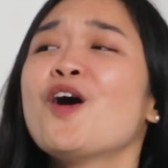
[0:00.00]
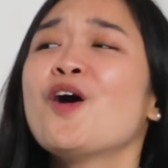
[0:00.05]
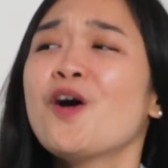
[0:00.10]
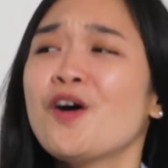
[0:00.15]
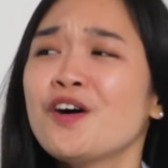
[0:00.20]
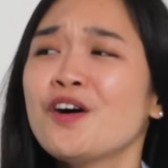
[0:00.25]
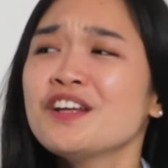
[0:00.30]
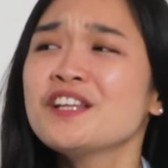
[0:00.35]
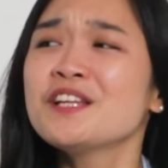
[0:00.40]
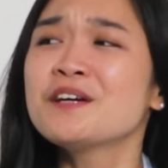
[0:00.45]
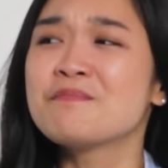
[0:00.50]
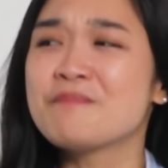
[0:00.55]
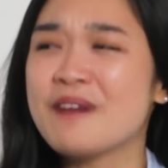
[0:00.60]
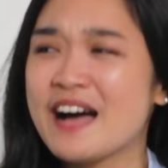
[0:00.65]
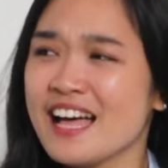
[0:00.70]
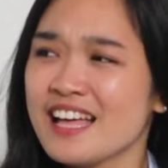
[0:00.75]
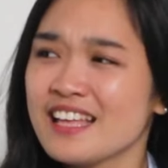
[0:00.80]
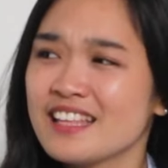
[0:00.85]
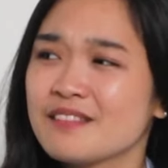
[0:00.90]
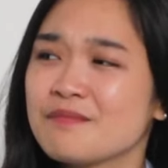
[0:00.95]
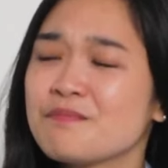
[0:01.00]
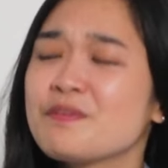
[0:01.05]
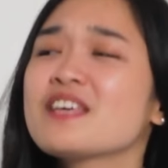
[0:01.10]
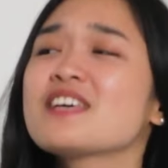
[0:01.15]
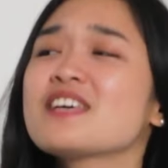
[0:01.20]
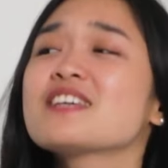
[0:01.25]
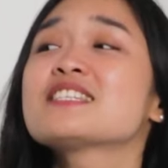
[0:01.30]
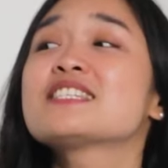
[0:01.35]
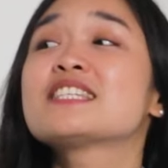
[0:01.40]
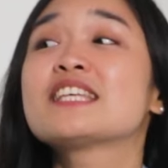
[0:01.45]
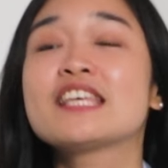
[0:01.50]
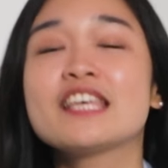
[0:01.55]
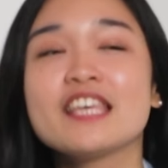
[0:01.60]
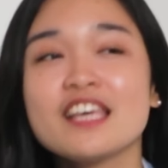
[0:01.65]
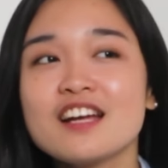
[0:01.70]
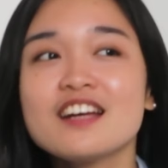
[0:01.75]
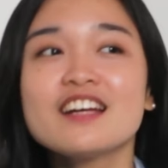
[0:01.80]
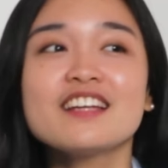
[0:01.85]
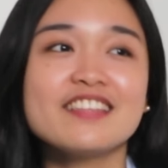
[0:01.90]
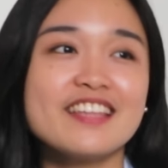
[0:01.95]
Oo naman, because
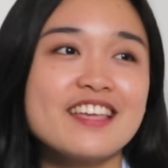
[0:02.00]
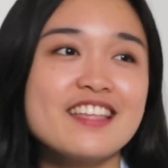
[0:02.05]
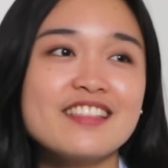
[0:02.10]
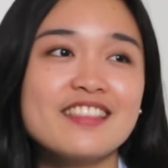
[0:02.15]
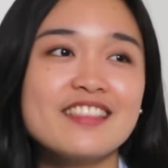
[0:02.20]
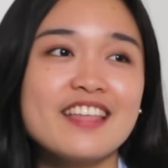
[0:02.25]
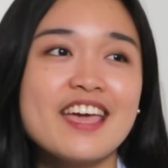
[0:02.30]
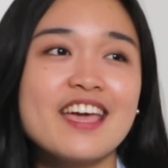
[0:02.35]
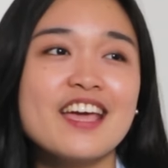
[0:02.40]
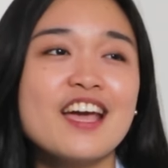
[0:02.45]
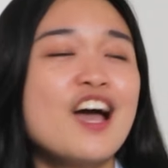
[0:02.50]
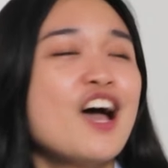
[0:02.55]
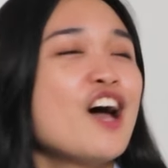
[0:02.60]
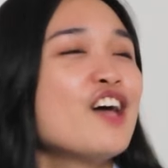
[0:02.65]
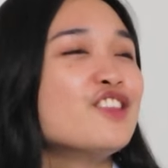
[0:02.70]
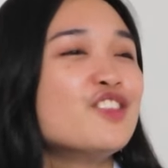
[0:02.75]
here at Intake,